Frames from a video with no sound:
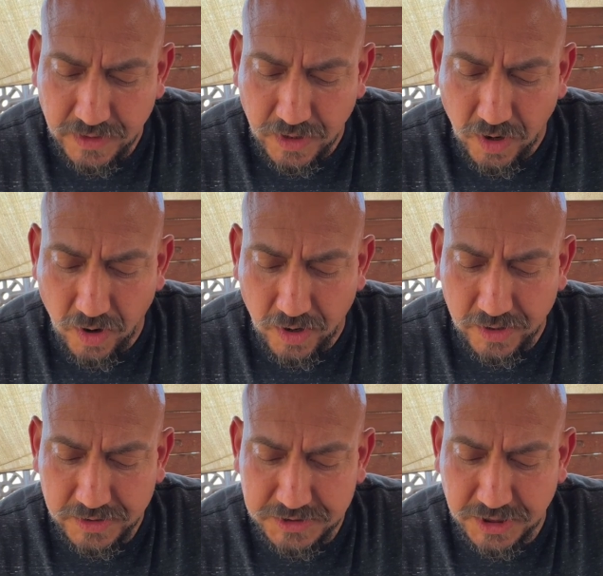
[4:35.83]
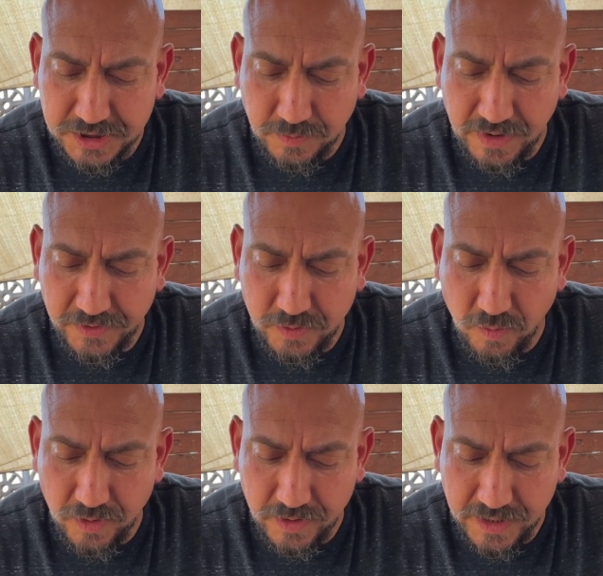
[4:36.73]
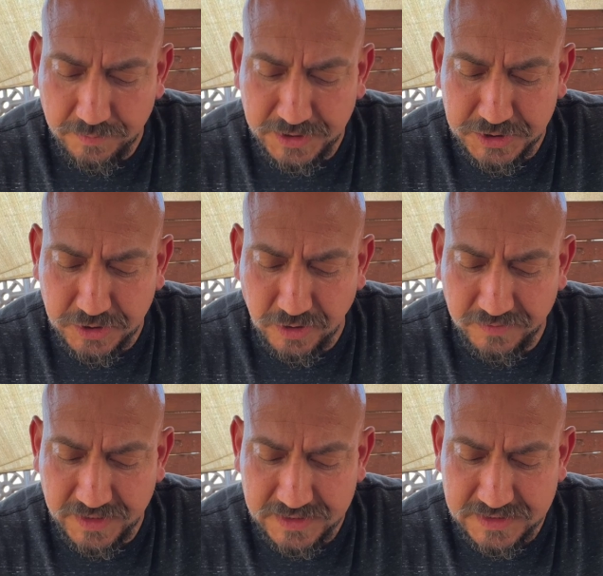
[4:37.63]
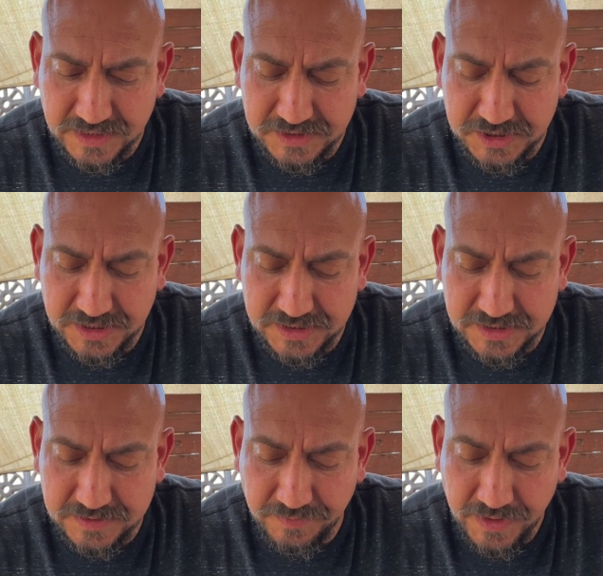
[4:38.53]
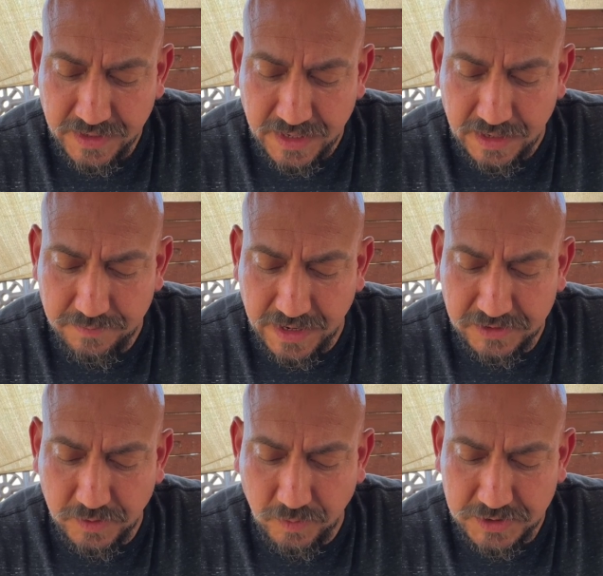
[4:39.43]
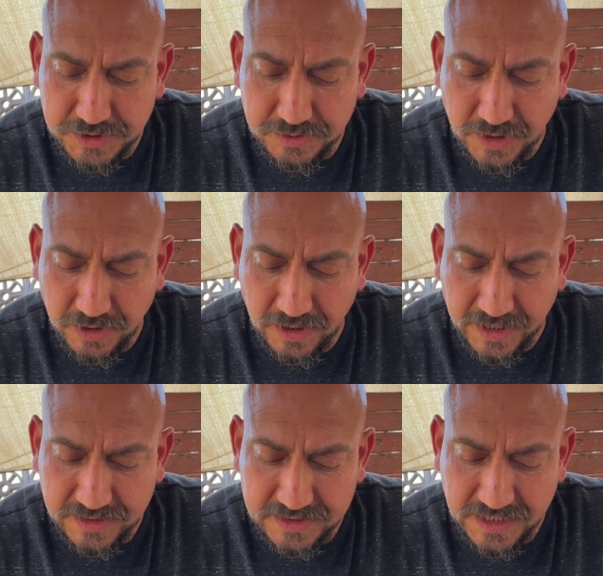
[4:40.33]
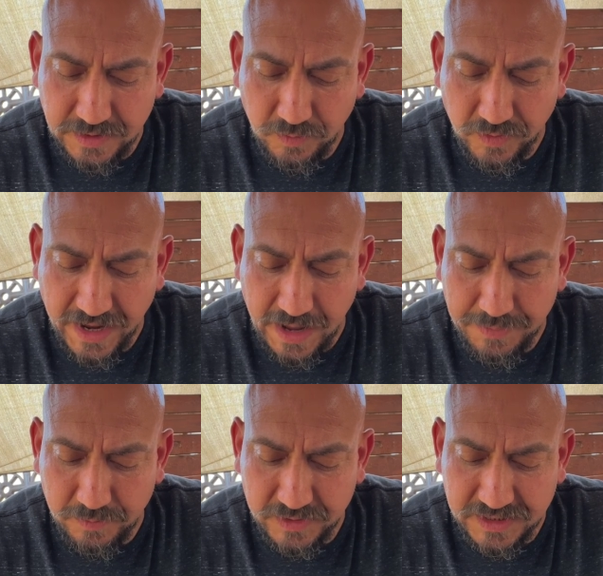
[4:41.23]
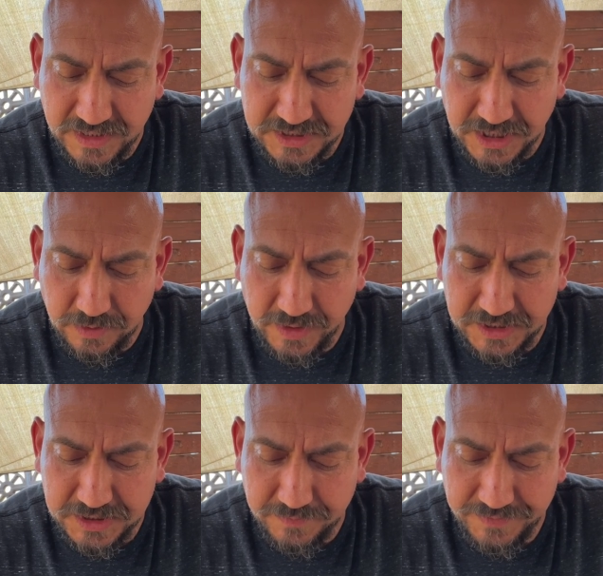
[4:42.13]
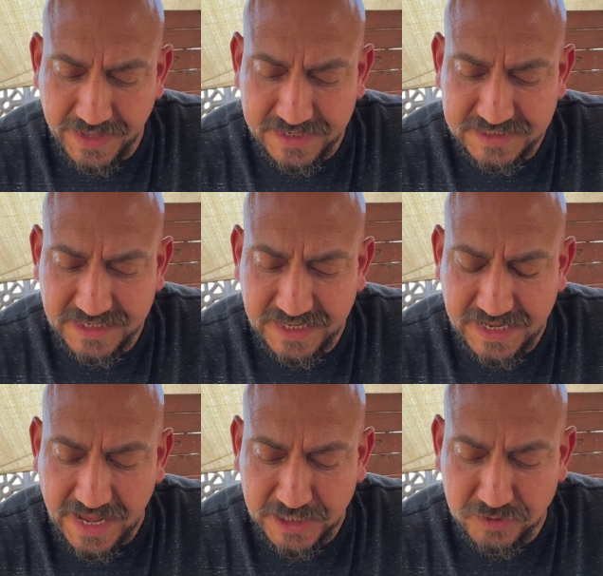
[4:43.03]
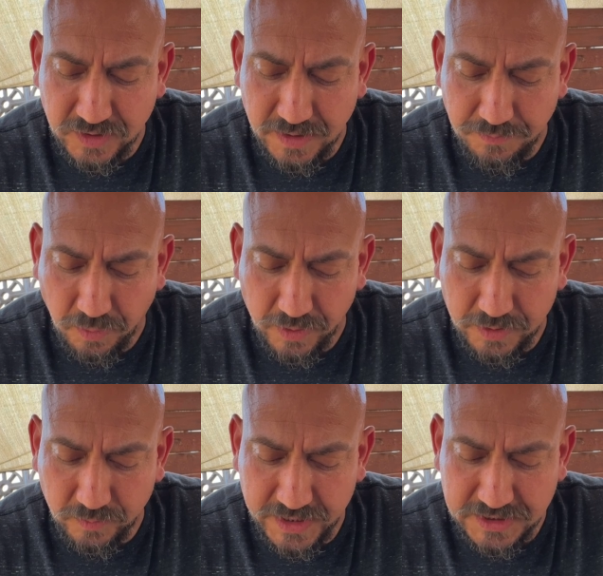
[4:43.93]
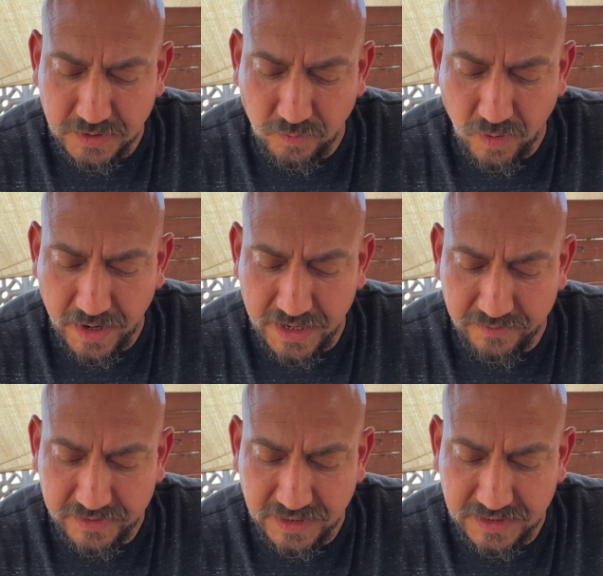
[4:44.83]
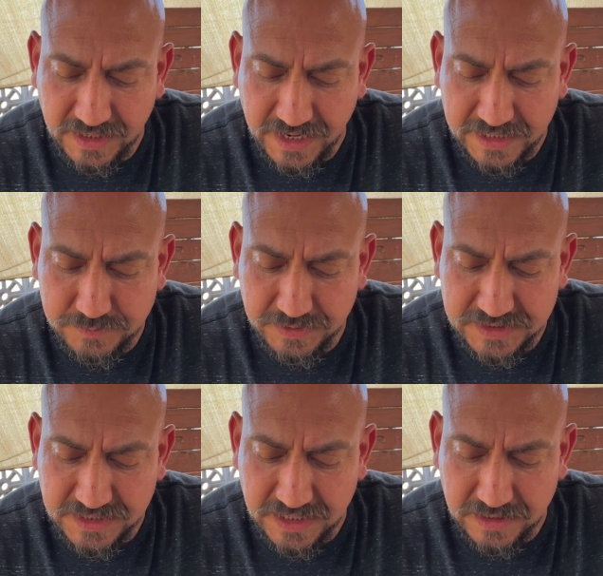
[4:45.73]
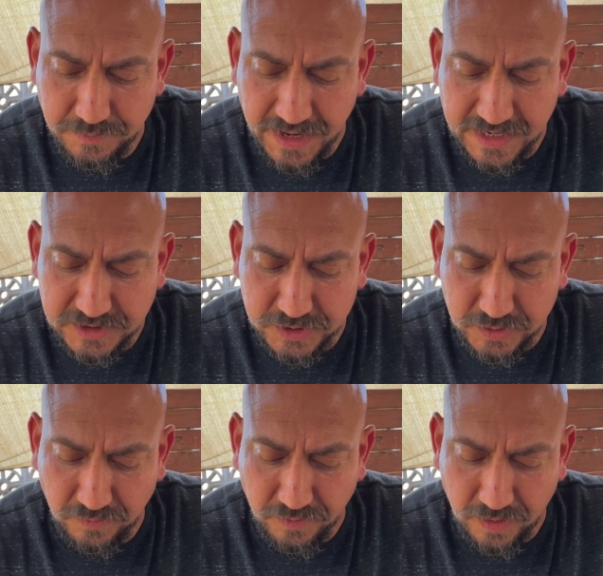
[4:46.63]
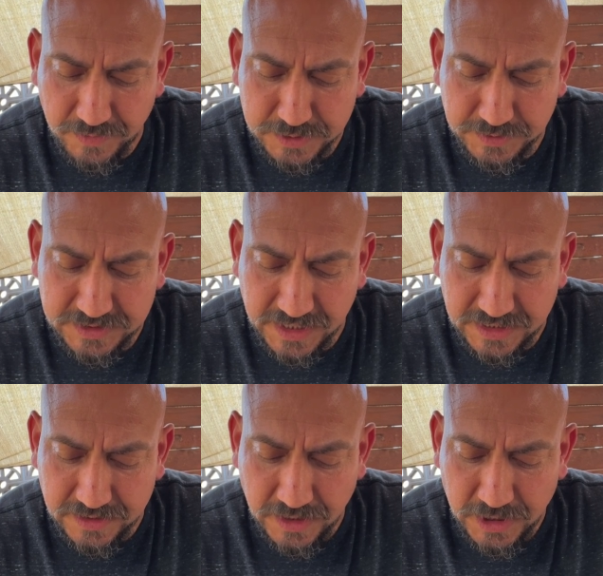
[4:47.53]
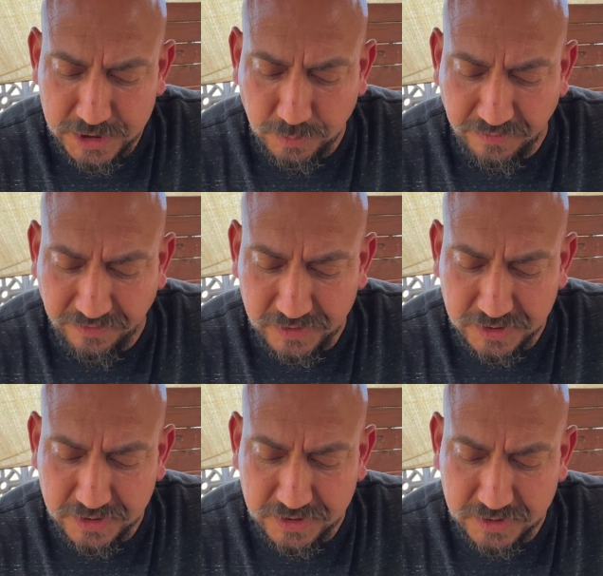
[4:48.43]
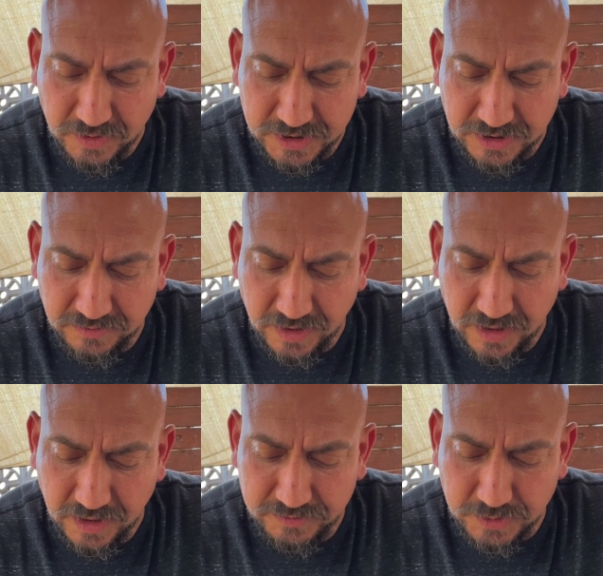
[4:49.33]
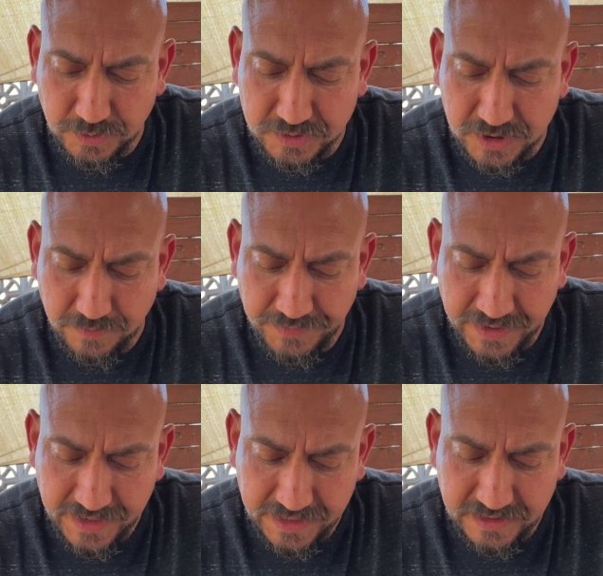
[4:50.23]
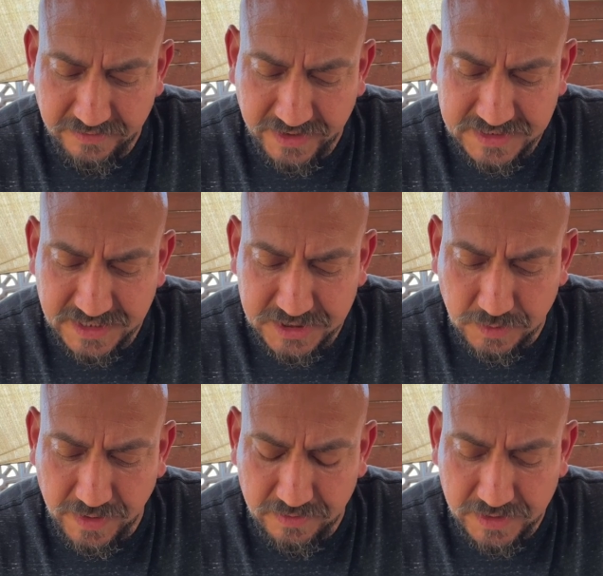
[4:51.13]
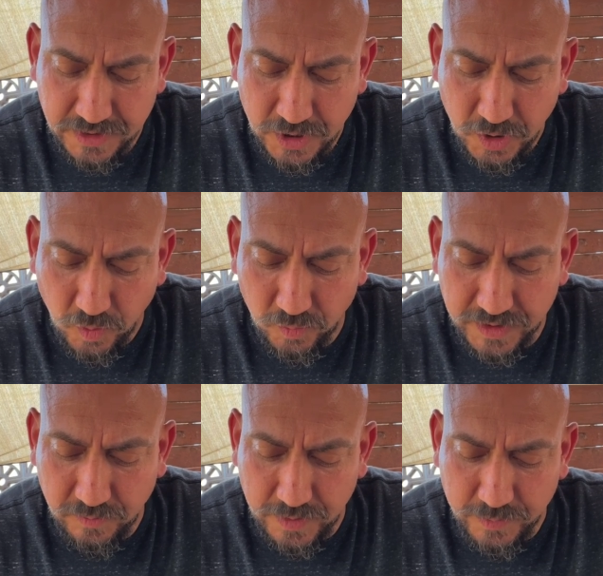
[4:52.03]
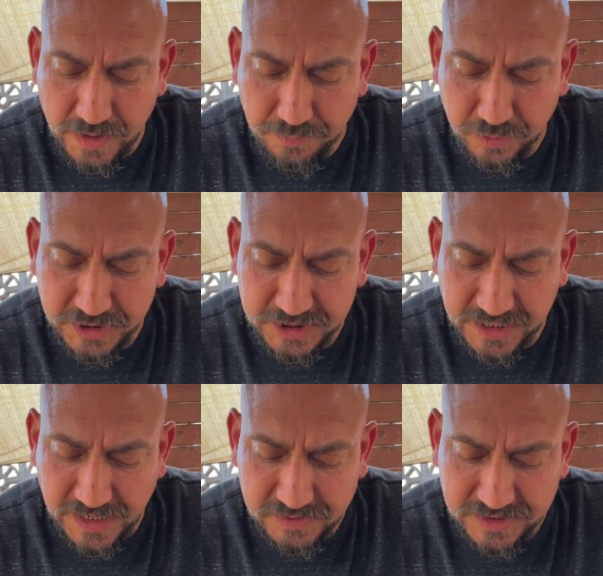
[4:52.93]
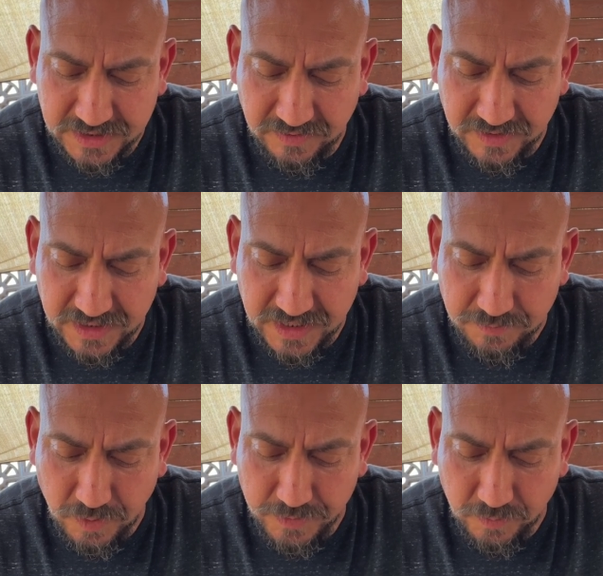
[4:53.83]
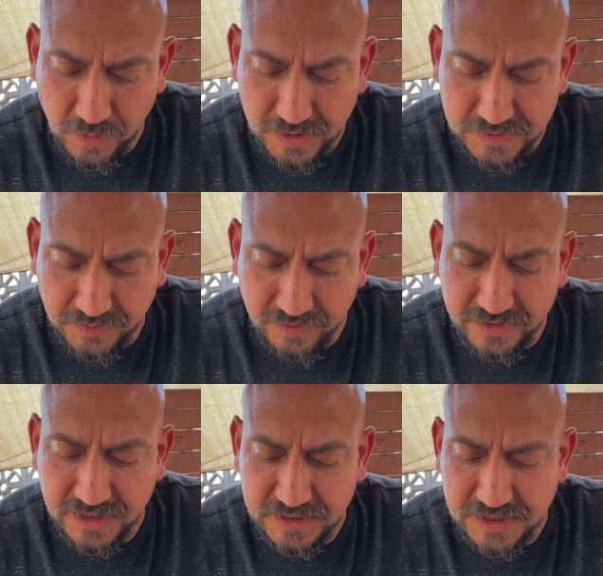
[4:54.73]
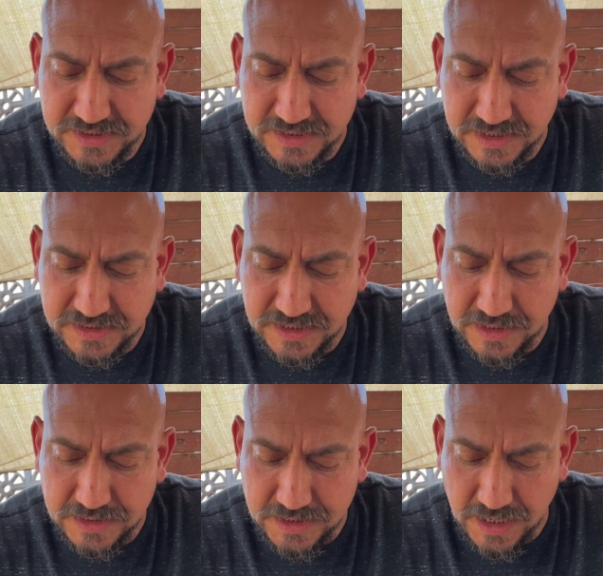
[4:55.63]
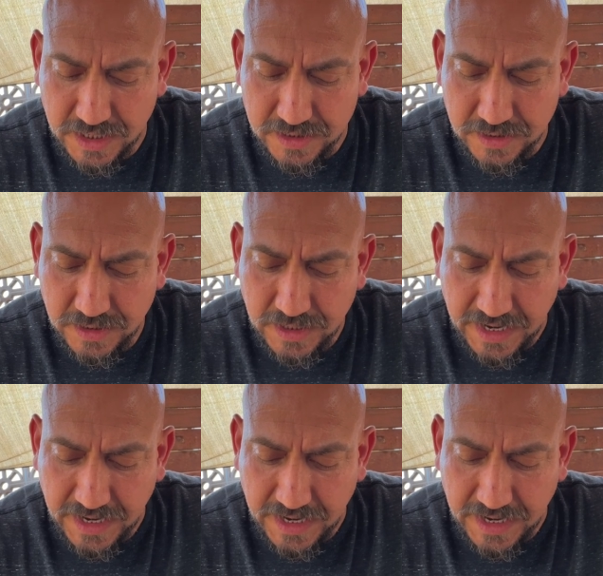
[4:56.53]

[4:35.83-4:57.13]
are just around the corner. And be sure of this, says Jesus, and Matthew wants you to underline this, it will happen within a generation. That is an extra important reason why everything that has been said in the passage so far must be taken to refer to the destruction of Jerusalem and the events that surround it. Only when we appreciate how significant that moment was for everything Jesus has said, done,